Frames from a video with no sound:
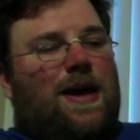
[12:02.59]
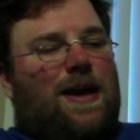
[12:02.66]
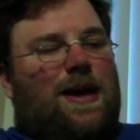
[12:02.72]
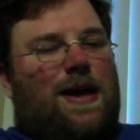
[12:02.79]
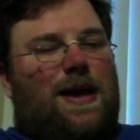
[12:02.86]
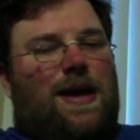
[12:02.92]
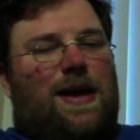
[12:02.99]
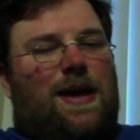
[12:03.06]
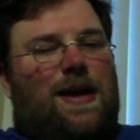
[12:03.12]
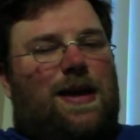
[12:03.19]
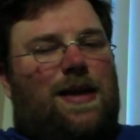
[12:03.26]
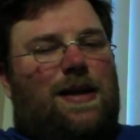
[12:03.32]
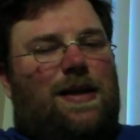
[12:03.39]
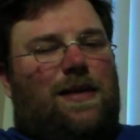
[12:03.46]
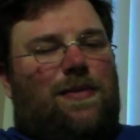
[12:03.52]

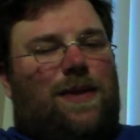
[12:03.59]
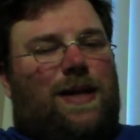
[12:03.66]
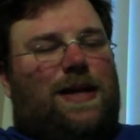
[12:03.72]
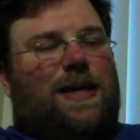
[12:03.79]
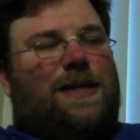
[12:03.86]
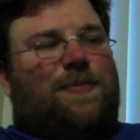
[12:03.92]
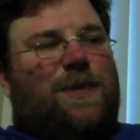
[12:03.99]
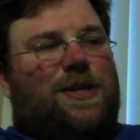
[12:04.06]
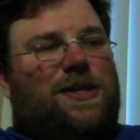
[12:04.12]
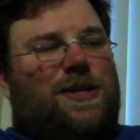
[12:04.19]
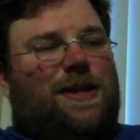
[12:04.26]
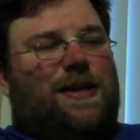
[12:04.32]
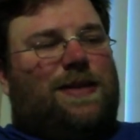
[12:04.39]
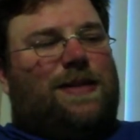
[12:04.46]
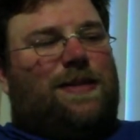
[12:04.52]
And really,
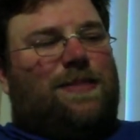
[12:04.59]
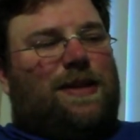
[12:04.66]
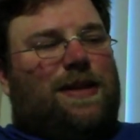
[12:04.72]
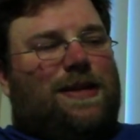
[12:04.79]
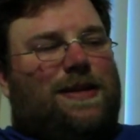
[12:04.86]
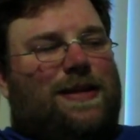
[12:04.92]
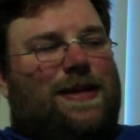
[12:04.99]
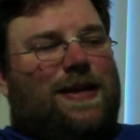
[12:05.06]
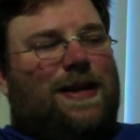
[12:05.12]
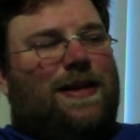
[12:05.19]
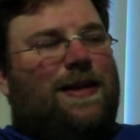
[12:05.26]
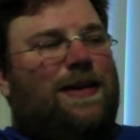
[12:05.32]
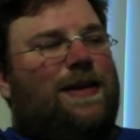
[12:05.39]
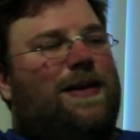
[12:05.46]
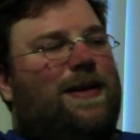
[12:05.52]
especially in something that's
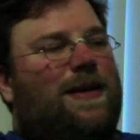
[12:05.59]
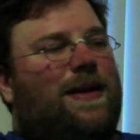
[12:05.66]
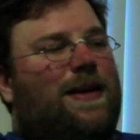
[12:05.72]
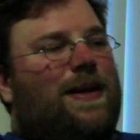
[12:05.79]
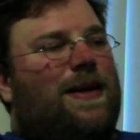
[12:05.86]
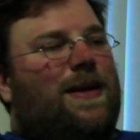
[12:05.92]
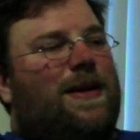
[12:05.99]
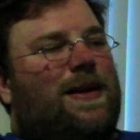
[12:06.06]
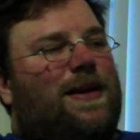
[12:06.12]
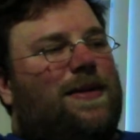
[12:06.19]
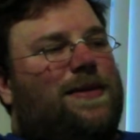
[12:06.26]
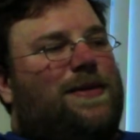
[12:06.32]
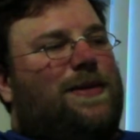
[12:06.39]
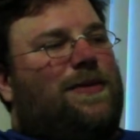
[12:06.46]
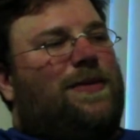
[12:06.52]

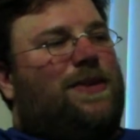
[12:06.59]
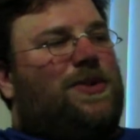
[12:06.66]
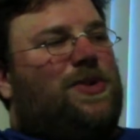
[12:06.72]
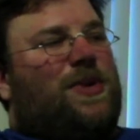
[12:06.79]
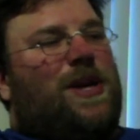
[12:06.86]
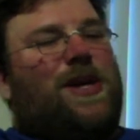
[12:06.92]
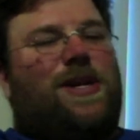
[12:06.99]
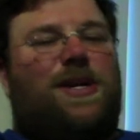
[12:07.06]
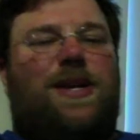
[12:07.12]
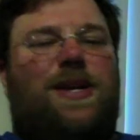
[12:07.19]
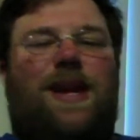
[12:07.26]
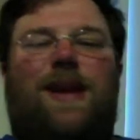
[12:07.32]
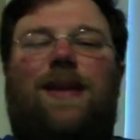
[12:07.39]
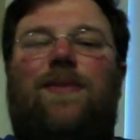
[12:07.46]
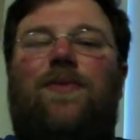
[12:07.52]
so entrenched
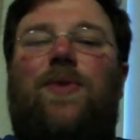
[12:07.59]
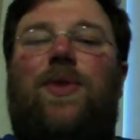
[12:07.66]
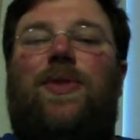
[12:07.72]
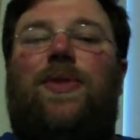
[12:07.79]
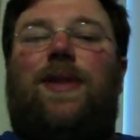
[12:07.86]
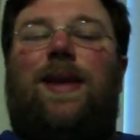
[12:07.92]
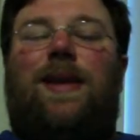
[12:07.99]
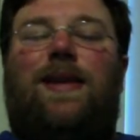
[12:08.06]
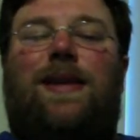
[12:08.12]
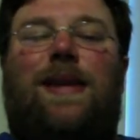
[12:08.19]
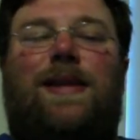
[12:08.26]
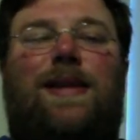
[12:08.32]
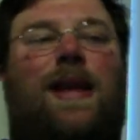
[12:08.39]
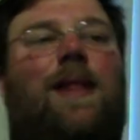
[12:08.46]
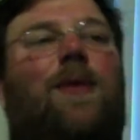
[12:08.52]
in
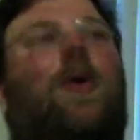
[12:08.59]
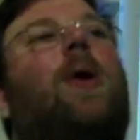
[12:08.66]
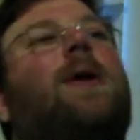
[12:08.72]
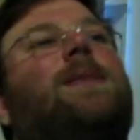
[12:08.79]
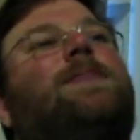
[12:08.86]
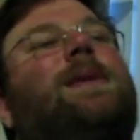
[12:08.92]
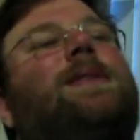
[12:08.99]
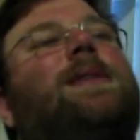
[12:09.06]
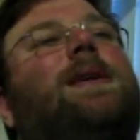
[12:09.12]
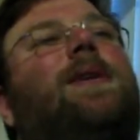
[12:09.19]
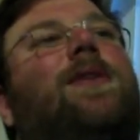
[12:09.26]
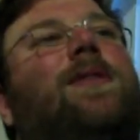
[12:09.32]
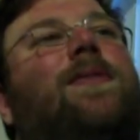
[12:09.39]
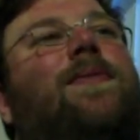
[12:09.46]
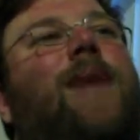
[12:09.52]
DC lore, especially
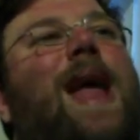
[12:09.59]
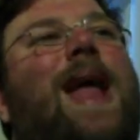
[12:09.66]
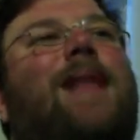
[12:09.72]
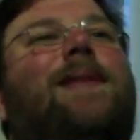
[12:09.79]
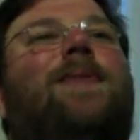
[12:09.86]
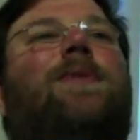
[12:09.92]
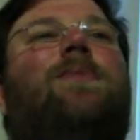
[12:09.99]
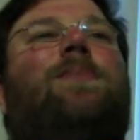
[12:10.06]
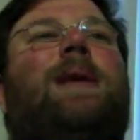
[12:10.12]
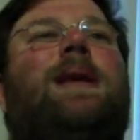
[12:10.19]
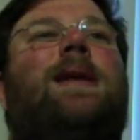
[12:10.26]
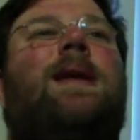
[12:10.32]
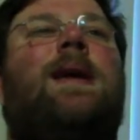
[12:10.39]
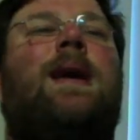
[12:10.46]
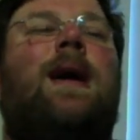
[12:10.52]
all the fans who
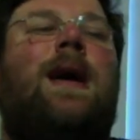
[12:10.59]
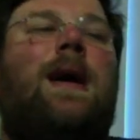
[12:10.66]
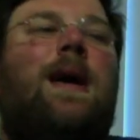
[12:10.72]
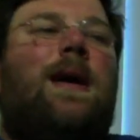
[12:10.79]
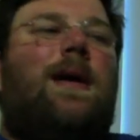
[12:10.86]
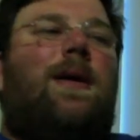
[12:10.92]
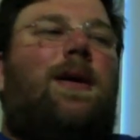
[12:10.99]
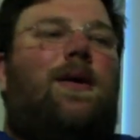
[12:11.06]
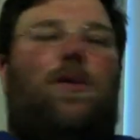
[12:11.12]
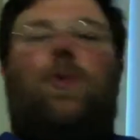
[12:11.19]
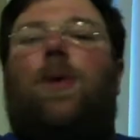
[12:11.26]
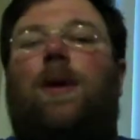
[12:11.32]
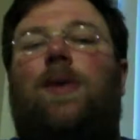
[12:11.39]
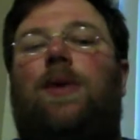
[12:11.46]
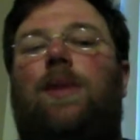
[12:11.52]

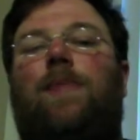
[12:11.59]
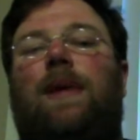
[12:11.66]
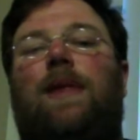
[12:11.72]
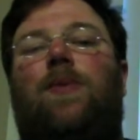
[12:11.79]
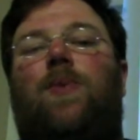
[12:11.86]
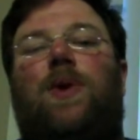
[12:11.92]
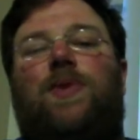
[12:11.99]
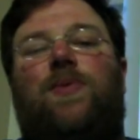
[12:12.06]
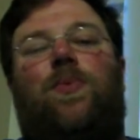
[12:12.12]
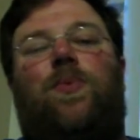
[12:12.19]
are going to be the ones,